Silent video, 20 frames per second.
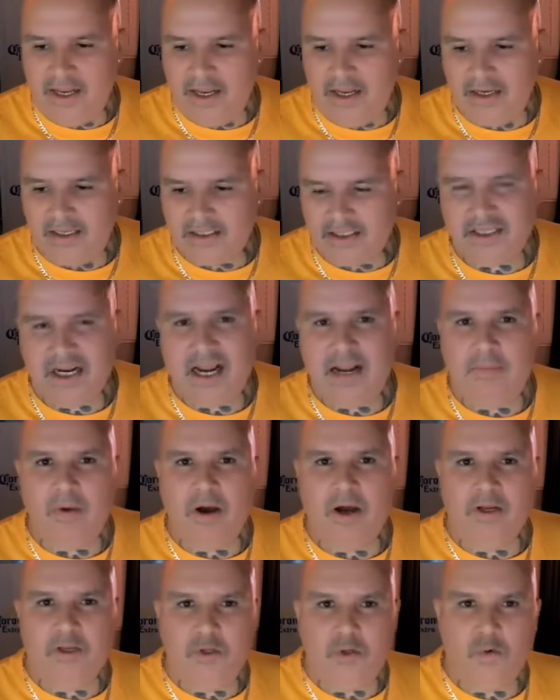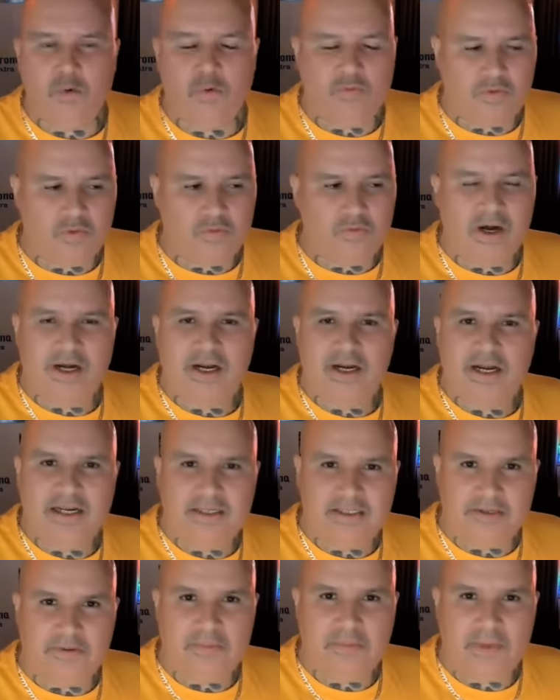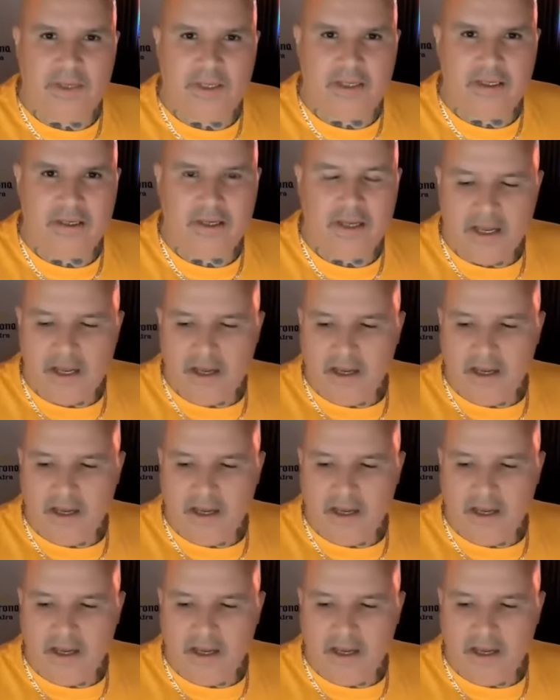Hey, shame on you for running into me.